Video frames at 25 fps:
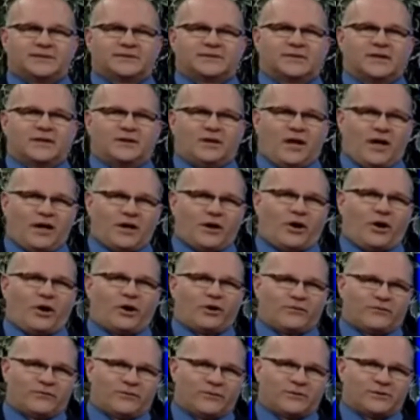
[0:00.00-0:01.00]
it's a lot
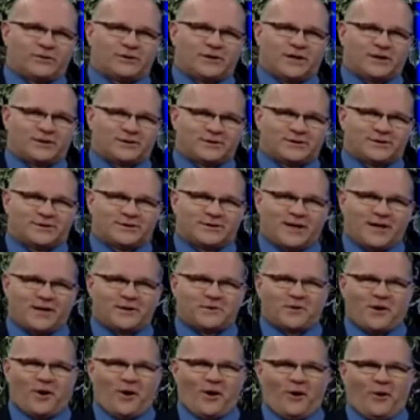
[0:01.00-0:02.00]
harder for a judge to say
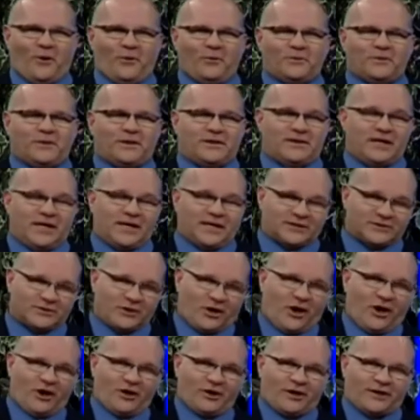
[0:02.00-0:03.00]
no. Then it's
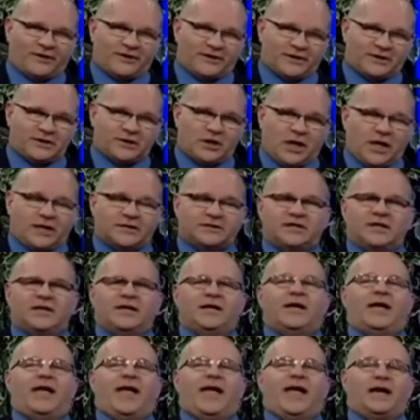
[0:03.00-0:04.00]
all on the judge.
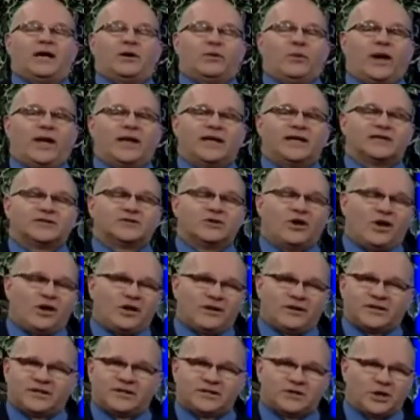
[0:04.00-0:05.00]
Anyway, it's
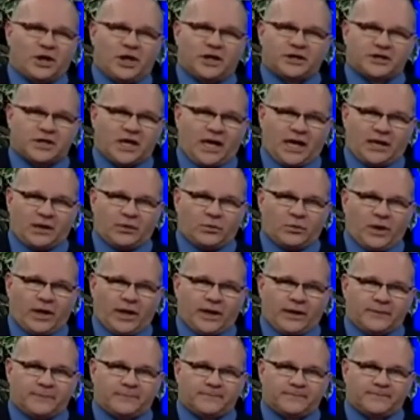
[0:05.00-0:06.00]
all on the judge
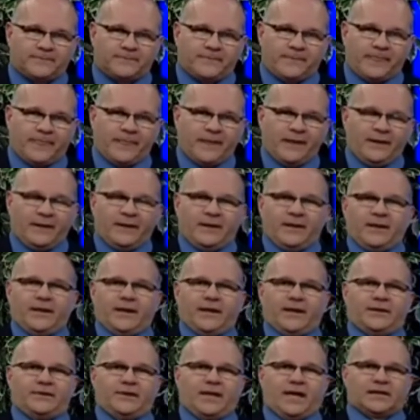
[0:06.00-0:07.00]
anyway.
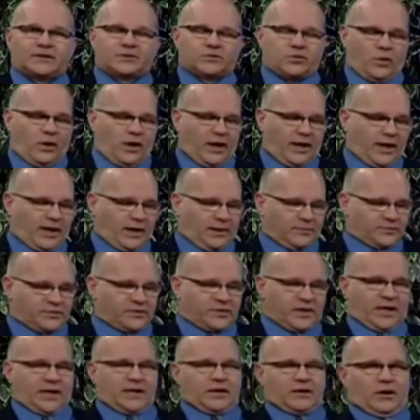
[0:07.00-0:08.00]
And that's why I'm
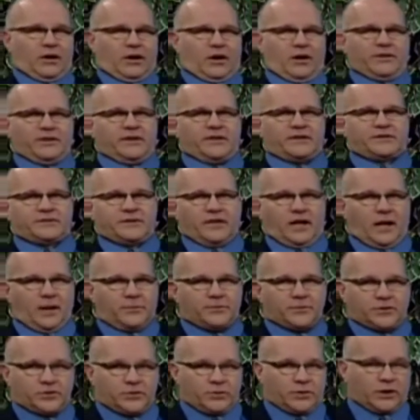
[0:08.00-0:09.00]
setting all this
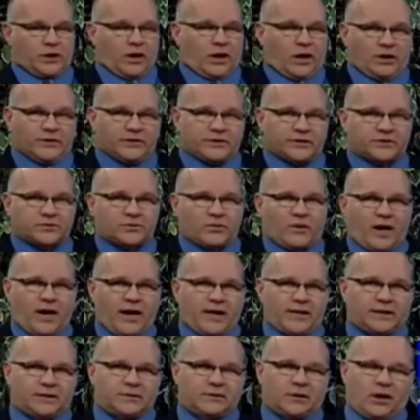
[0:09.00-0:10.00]
up, doing all this
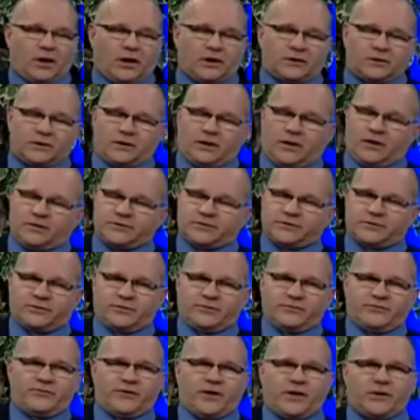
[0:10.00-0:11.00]
writing,
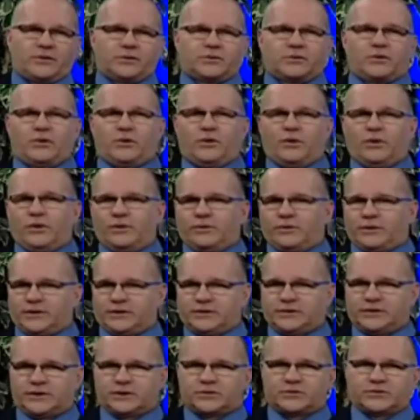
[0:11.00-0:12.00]
also in federal court
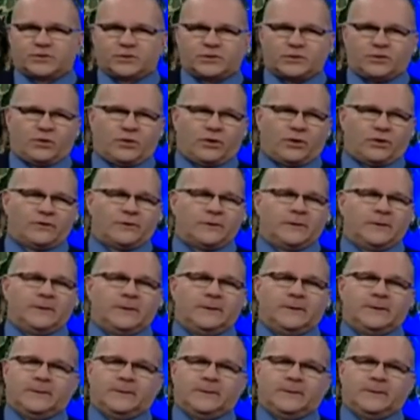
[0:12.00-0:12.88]
and district court,